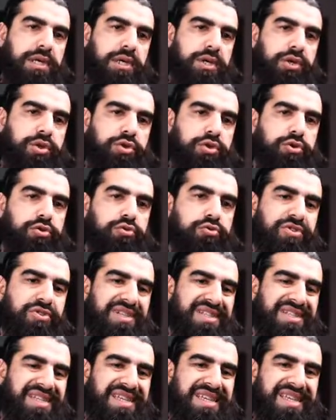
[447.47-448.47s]

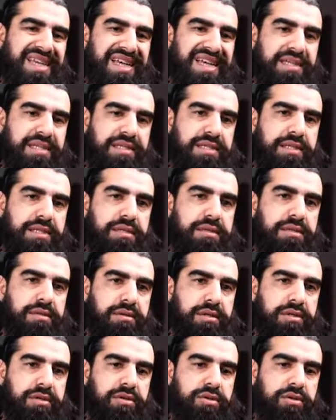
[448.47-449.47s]
Curious Cat.
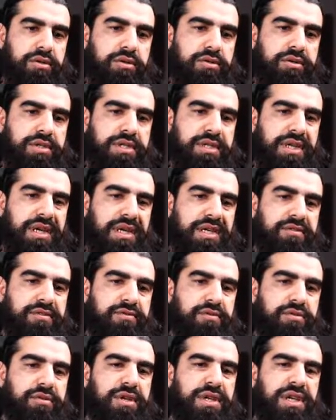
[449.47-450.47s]
Right, so Curious Cat is
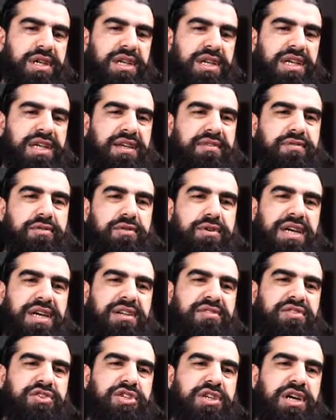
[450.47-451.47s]
for if you're
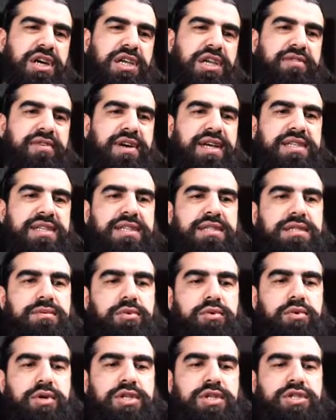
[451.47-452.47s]
kind of shy of asking some
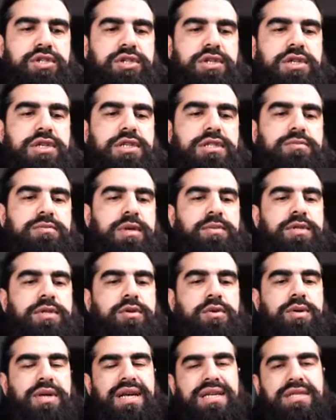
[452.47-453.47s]
questions, maybe you
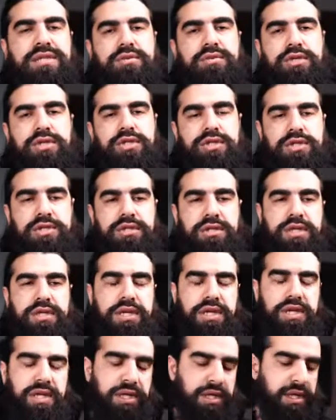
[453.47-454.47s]
don't want to ask questions on
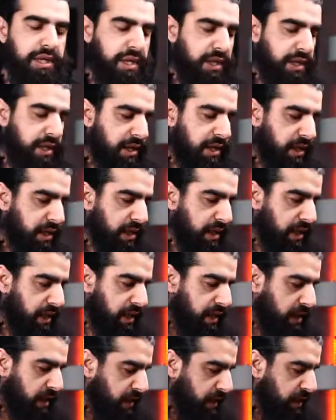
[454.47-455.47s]
here,
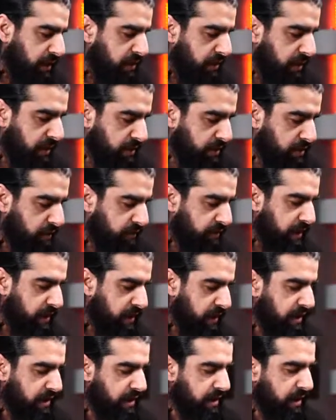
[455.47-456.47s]
then you can ask over
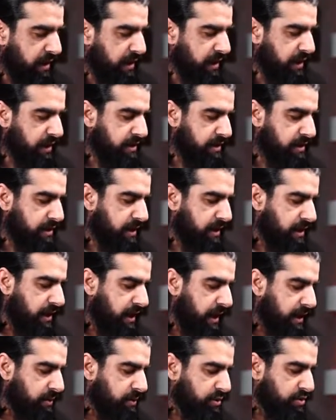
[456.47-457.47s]
there, and
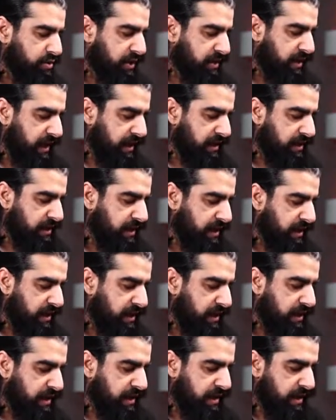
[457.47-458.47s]
I will try to answer
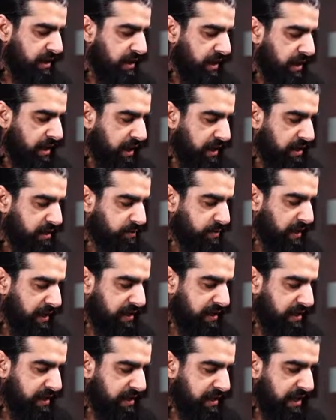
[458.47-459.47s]
as
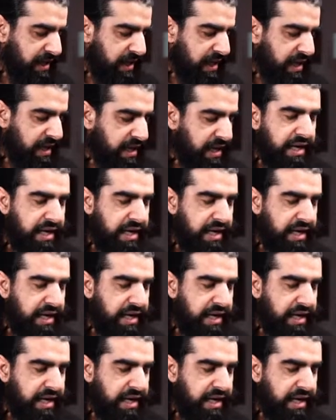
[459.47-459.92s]
best as I can.